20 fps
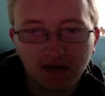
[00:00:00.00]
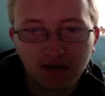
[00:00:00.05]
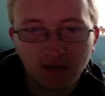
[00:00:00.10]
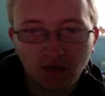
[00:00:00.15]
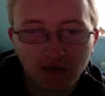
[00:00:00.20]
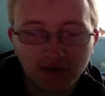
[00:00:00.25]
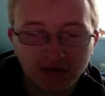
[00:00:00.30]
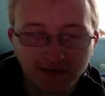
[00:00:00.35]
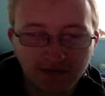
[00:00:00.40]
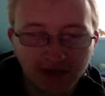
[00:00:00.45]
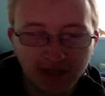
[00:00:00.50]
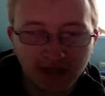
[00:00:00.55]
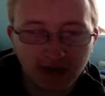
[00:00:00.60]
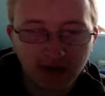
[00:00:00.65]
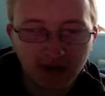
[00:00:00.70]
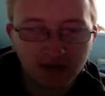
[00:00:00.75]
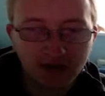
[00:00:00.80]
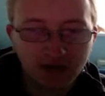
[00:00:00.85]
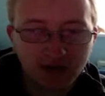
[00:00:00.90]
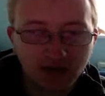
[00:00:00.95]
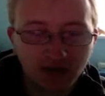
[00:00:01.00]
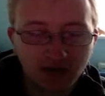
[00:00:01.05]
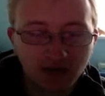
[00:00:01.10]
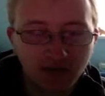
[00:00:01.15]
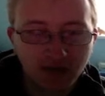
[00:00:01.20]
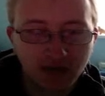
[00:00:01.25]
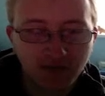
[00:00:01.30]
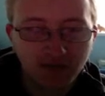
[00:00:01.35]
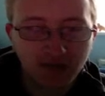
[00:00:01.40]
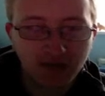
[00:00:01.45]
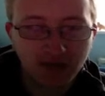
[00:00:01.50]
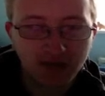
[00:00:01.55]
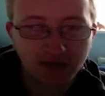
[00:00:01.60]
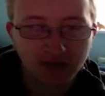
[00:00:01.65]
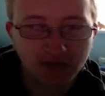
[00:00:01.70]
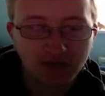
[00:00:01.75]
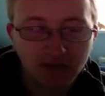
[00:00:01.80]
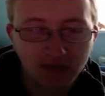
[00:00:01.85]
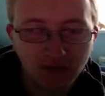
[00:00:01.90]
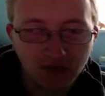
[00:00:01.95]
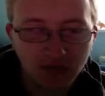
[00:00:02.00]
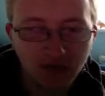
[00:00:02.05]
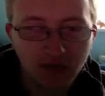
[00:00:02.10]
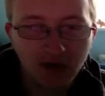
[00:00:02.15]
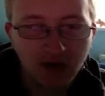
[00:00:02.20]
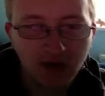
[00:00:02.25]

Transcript: watching videos on your computer, or